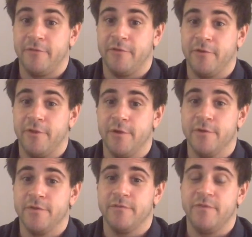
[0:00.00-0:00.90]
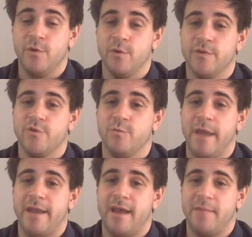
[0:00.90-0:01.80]
for those viewers who
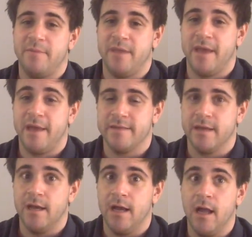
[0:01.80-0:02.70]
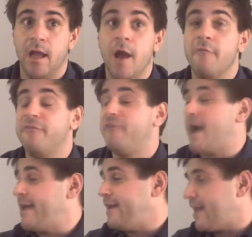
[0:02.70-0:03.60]
might not be as
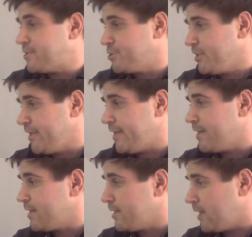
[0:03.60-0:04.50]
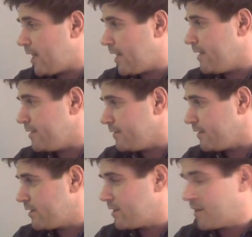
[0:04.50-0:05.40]
financially
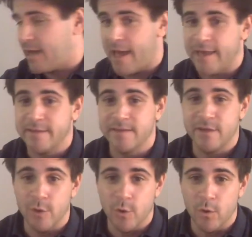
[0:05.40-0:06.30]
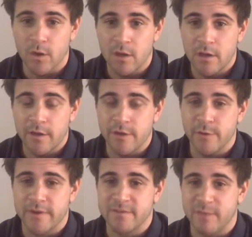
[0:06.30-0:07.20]
inclined as you, could
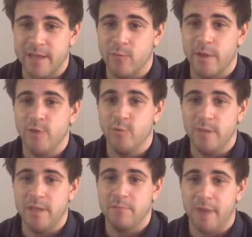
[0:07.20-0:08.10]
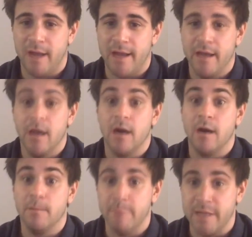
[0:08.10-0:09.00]
you explain what you mean by
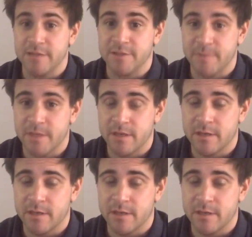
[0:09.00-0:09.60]
a Benjamin?